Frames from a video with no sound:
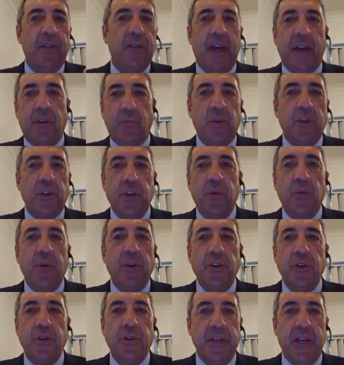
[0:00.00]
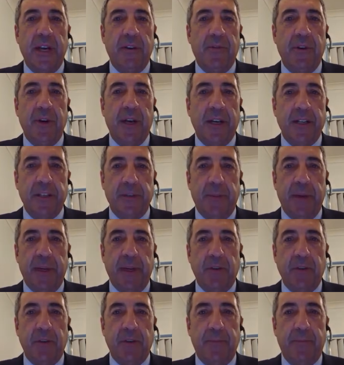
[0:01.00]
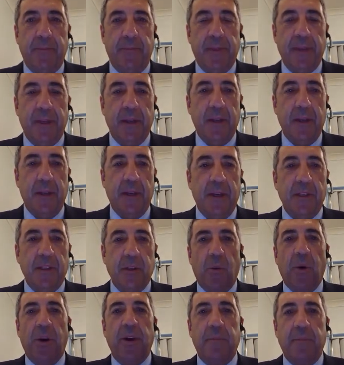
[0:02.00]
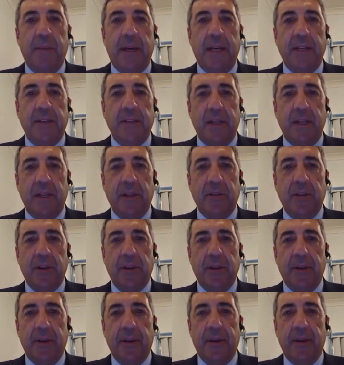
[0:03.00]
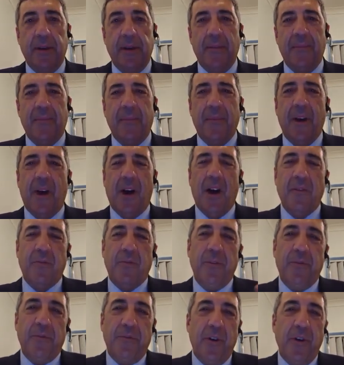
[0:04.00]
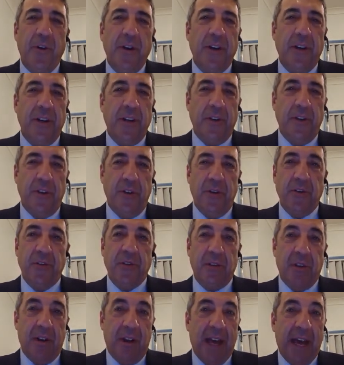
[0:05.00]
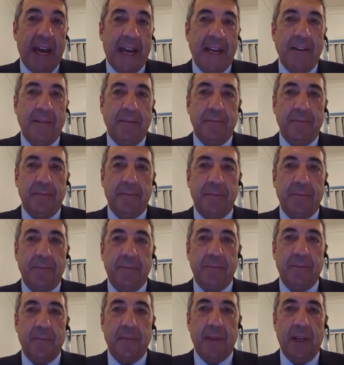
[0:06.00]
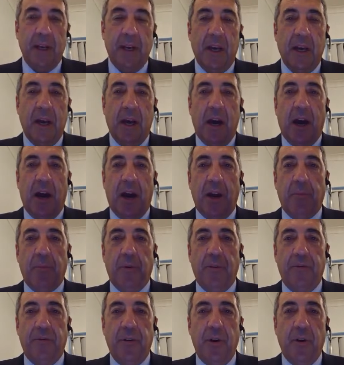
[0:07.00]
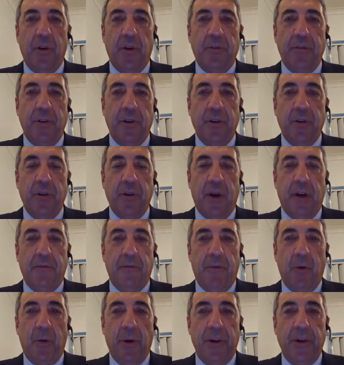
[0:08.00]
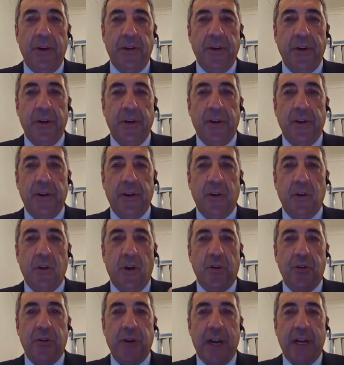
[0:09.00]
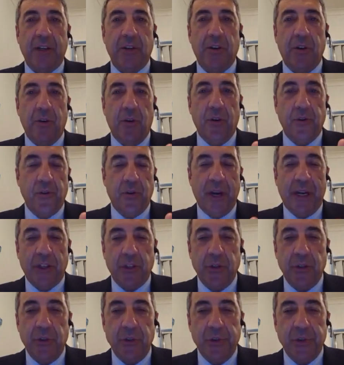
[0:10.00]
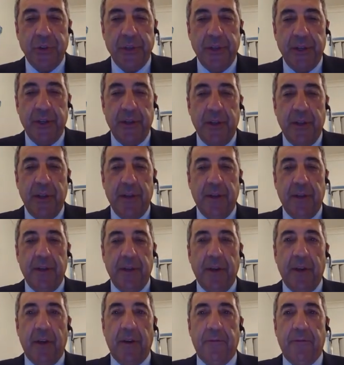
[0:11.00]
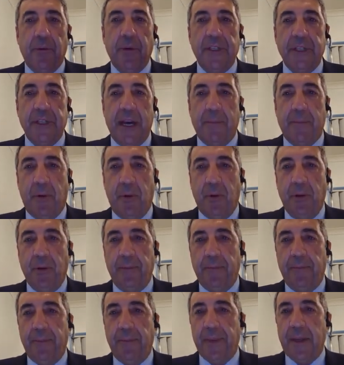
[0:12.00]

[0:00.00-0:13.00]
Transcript: that which you would use in everyday speech. So what it means is, I'd prefer you didn't use slang. I'd prefer if you avoided contractions. For example,